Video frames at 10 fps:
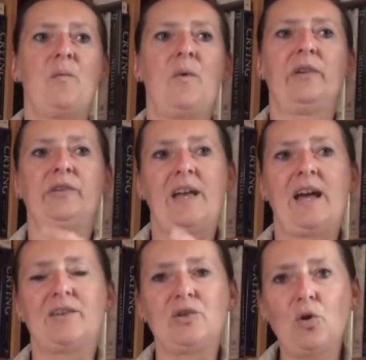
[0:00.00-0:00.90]
so that
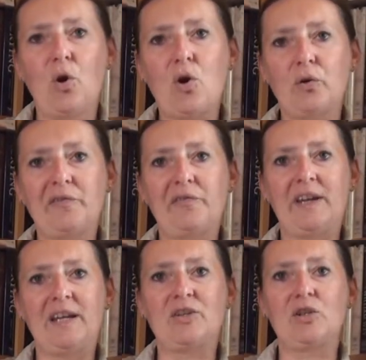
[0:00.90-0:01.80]
had a knock-on
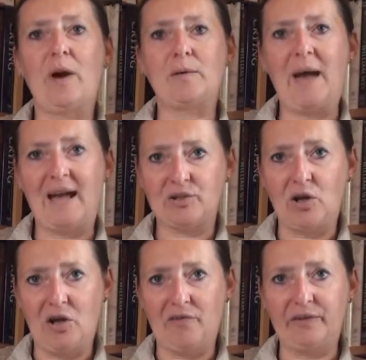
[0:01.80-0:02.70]
effect. You had bad
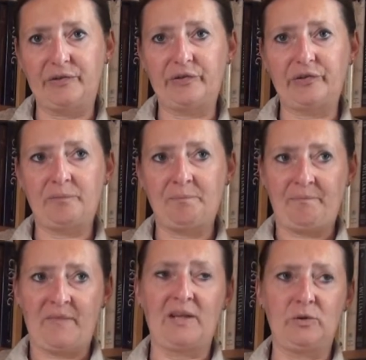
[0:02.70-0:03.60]
harvests,
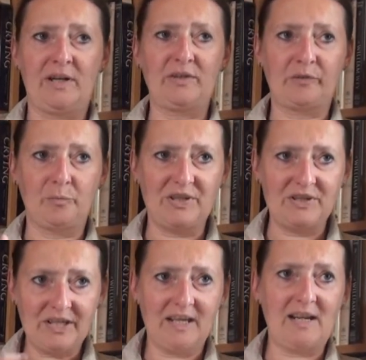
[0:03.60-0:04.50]
and you had some
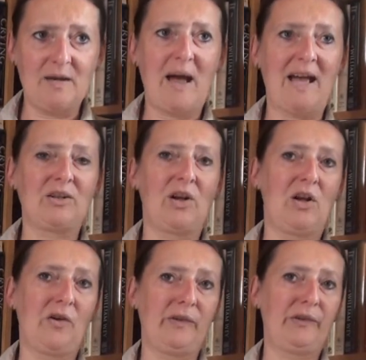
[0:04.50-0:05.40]
particularly bad
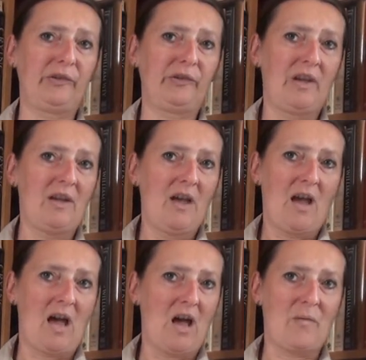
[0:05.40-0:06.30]
harvests
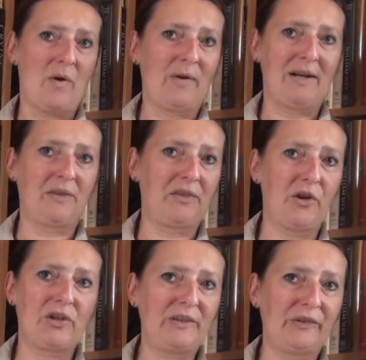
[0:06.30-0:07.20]
around
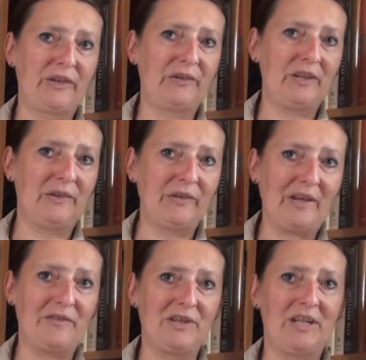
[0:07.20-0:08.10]
1316,
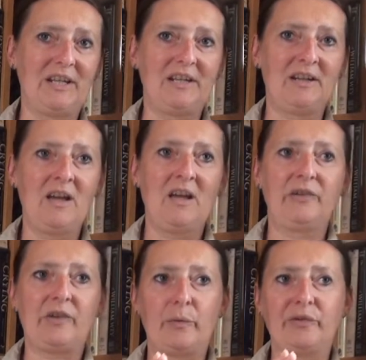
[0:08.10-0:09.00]
17,
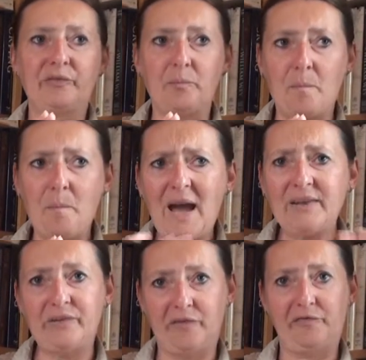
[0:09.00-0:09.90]
so there was
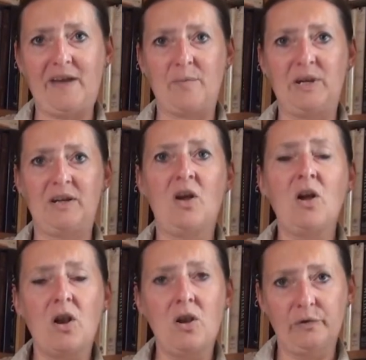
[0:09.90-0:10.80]
massive famine,
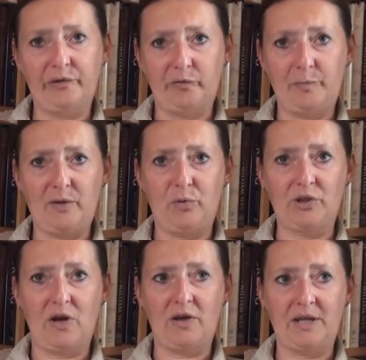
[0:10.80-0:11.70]
lots of people
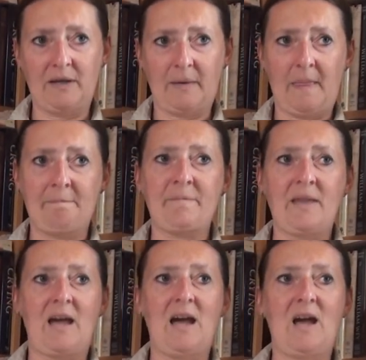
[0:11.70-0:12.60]
dying.
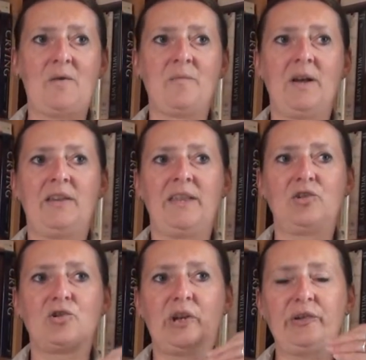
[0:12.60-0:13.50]

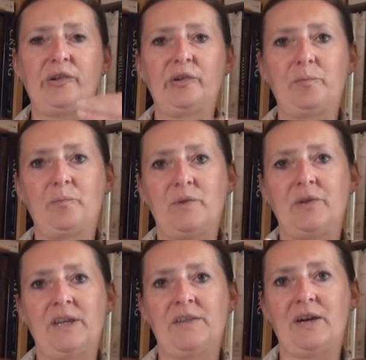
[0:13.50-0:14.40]
Then just as you
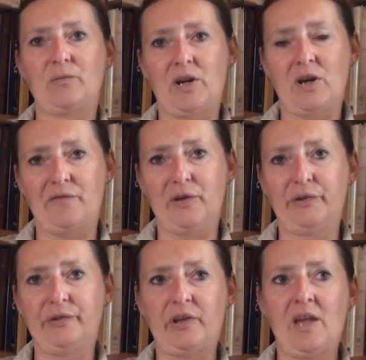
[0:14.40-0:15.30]
think that
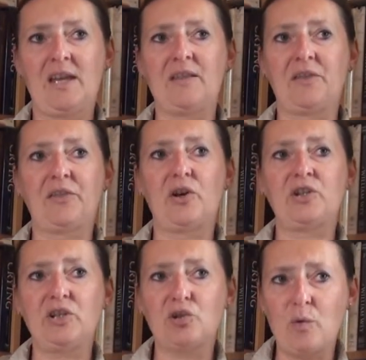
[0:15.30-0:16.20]
recovers, in the
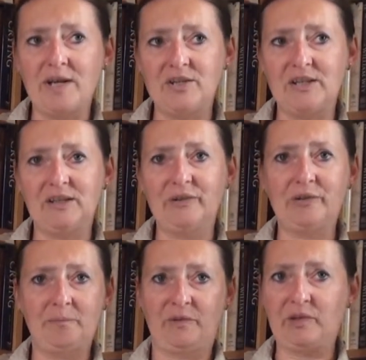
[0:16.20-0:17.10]

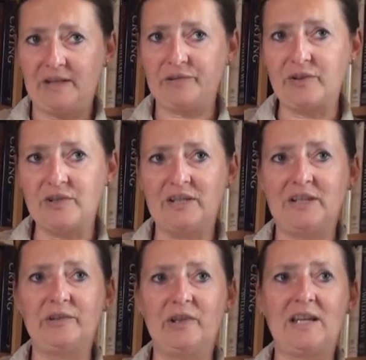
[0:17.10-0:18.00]
1320s, so less than 10
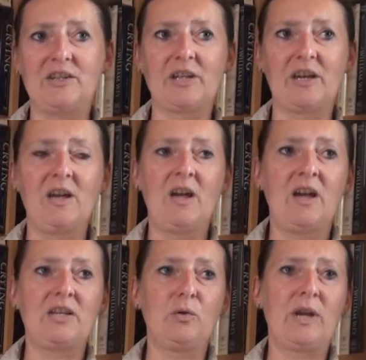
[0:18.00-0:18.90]
years later,
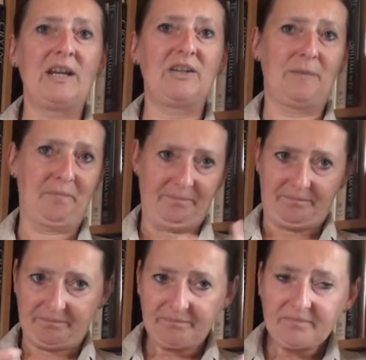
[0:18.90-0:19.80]
you get
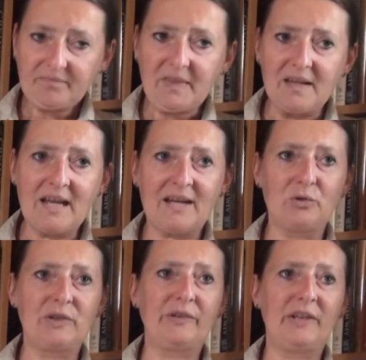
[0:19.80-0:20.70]

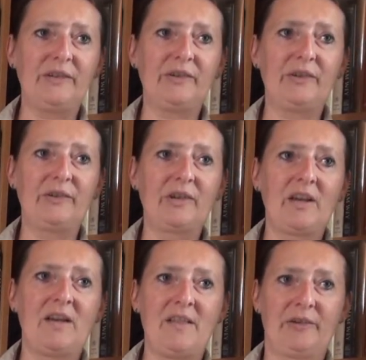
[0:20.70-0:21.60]
cattle diseases.
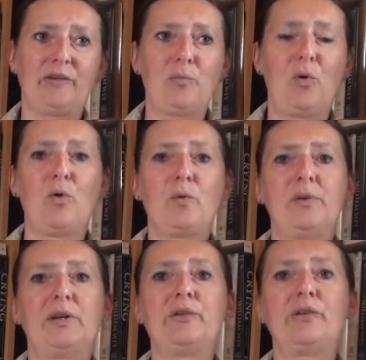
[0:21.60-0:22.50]
That's important
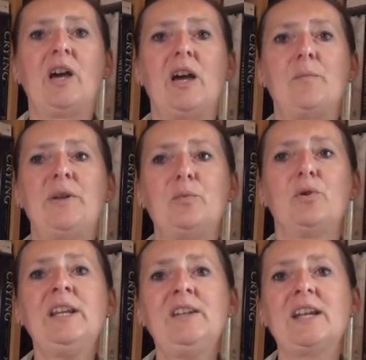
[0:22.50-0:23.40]
because people
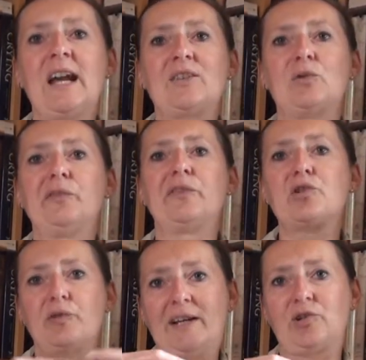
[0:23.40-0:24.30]
need cattle for
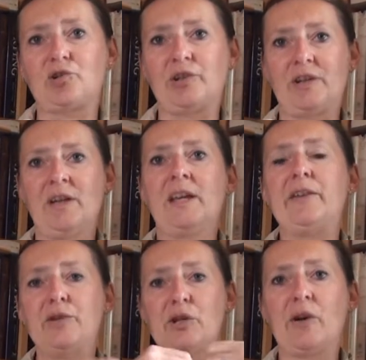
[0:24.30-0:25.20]
traction.
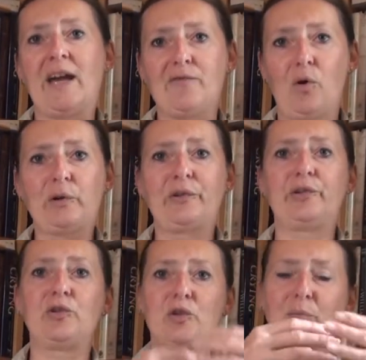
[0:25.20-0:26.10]
If you don't have
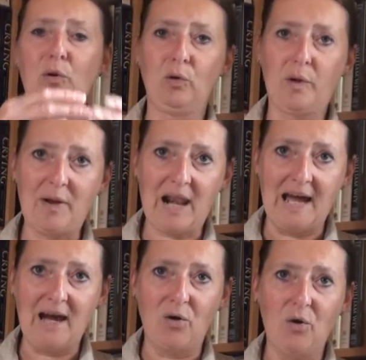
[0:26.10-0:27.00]
oxen to pull the
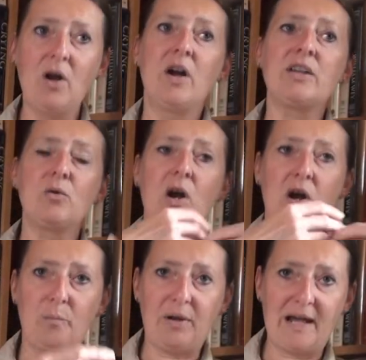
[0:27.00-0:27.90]
plough, you
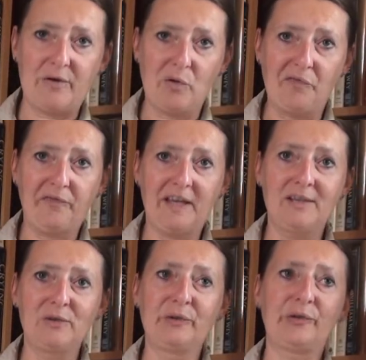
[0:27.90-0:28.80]
can't plough your
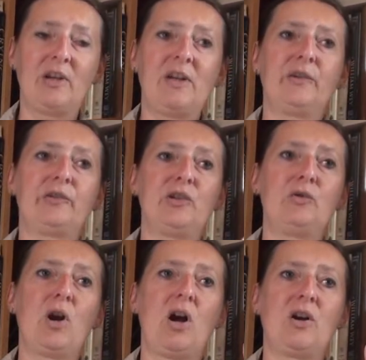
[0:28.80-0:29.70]
fields, so you
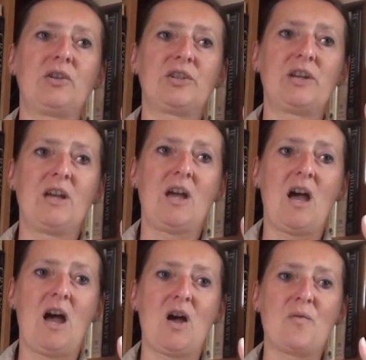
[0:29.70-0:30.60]
can't
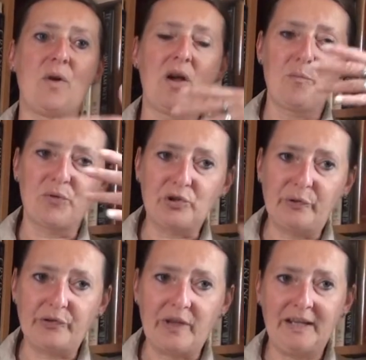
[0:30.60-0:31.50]

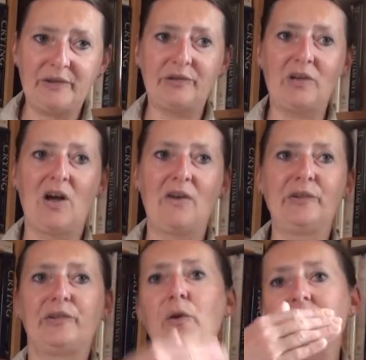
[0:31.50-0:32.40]
produce the next
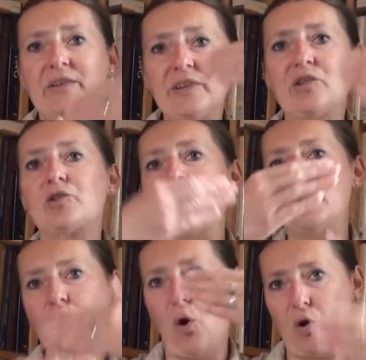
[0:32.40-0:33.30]
harvest, so it's literally
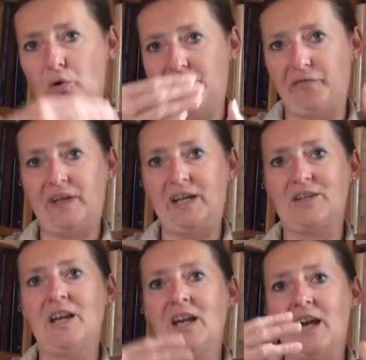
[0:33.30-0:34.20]
knock-on
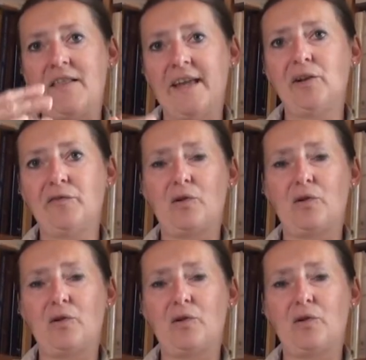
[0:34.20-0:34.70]
effect. And then of